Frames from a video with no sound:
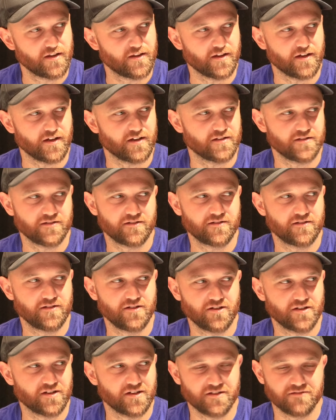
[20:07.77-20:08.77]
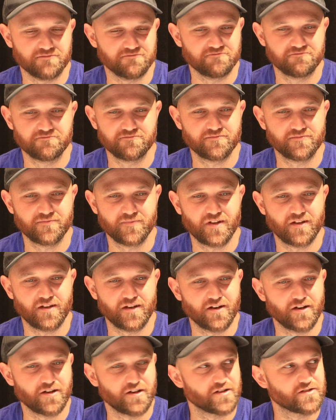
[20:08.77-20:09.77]
that you can
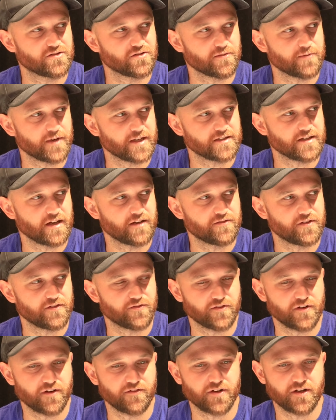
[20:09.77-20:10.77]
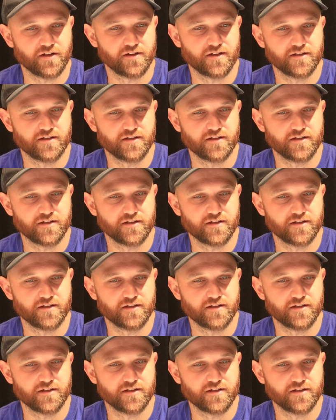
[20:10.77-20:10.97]
you know you can talk about safety forever.